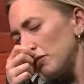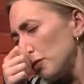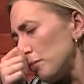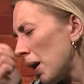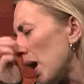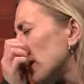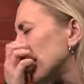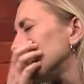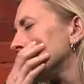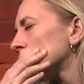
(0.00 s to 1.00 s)
feel bad.
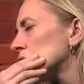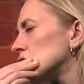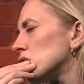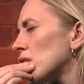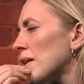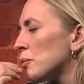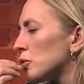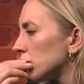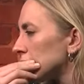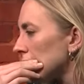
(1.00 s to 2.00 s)
I feel like I should have had more
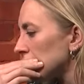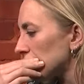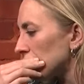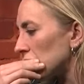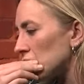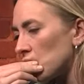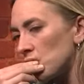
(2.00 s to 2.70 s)
stats for you.